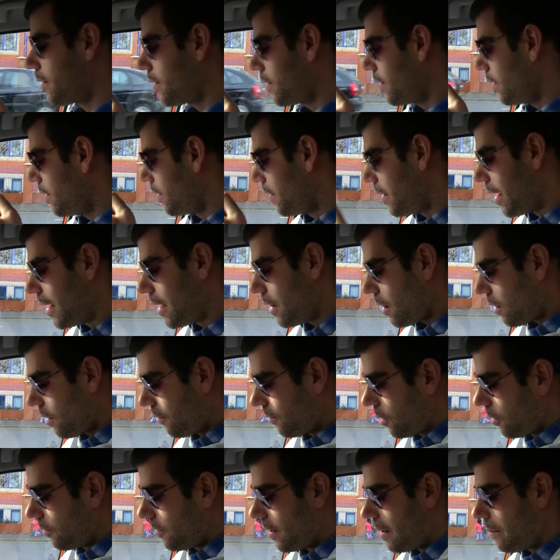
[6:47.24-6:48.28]
the 9th of
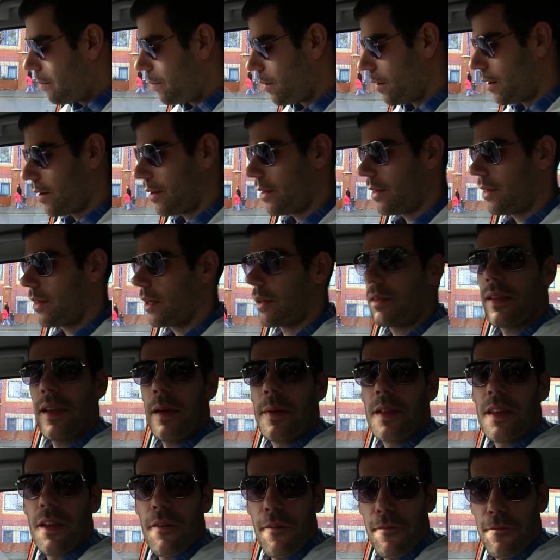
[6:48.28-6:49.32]
November, they tell
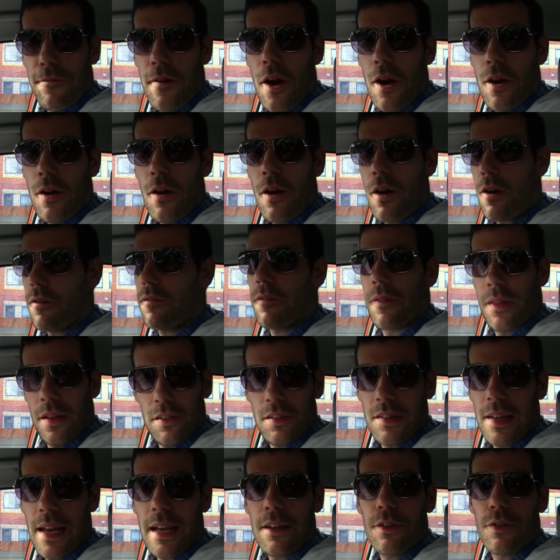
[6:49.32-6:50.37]
me to fuck off.
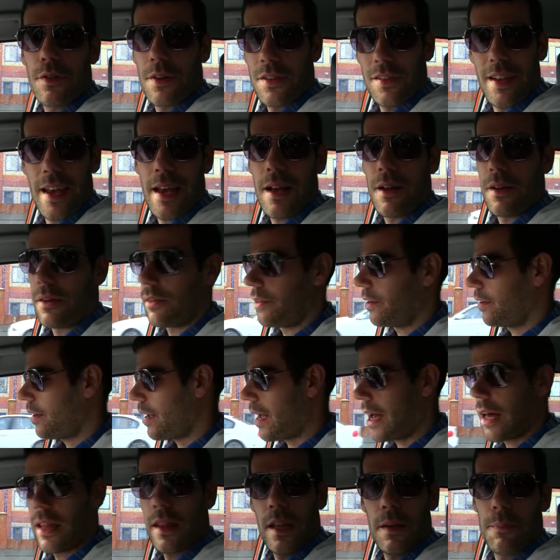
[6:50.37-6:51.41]
This letter is held
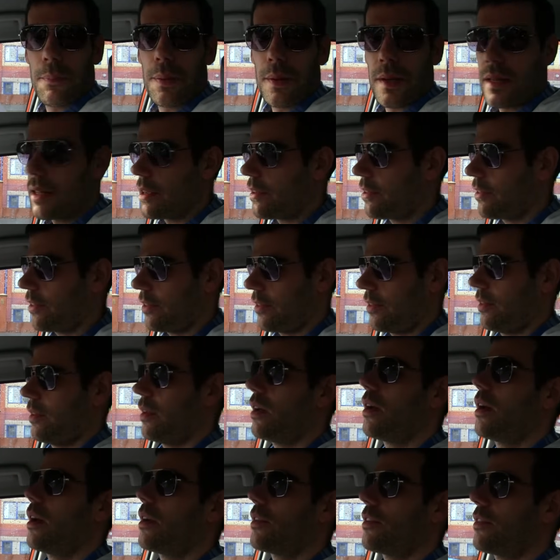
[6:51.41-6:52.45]
at the police
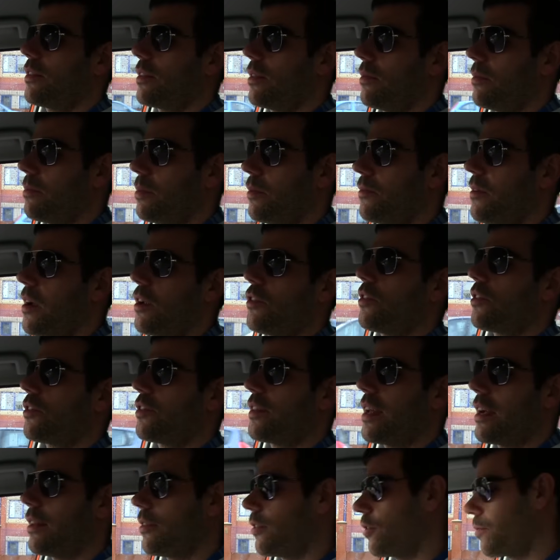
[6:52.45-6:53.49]
professional
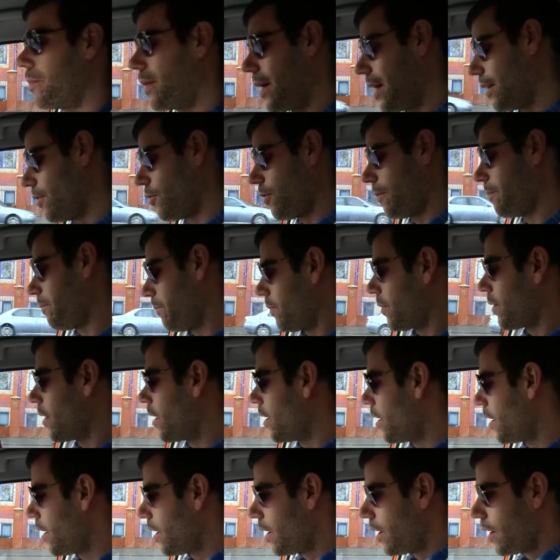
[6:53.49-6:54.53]
standards branch.
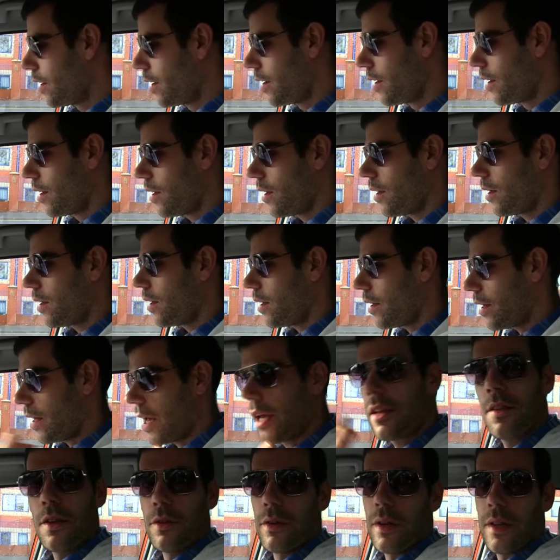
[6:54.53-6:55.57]

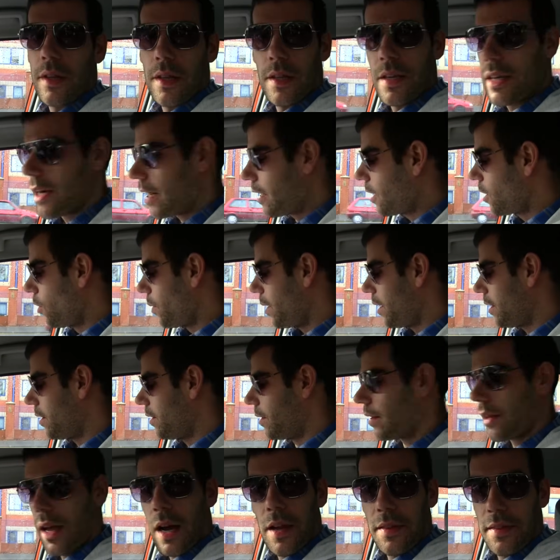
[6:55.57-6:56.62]
Ignorantly, I go
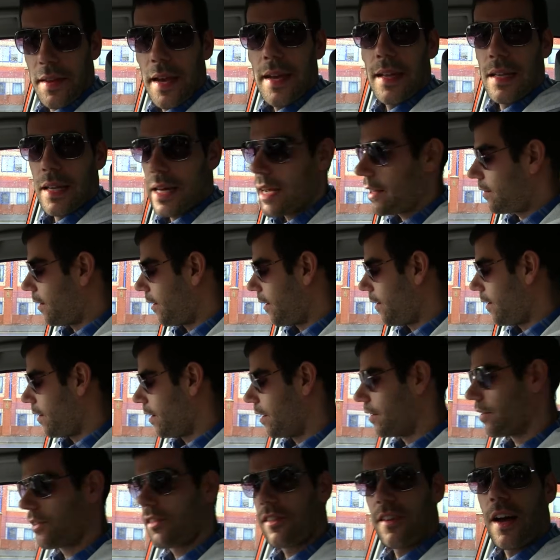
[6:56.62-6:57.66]
in a day later
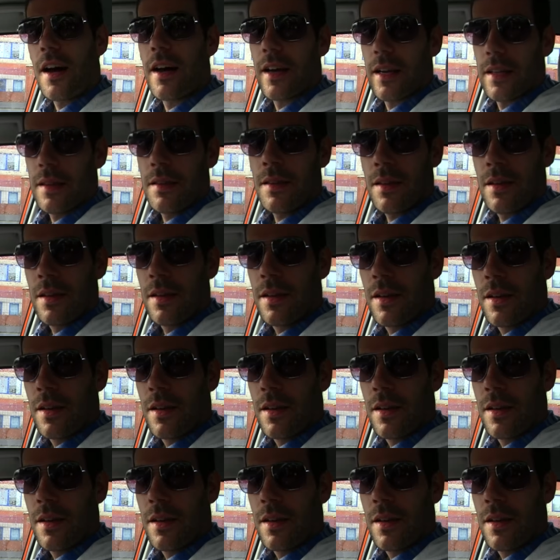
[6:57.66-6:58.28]
and sign.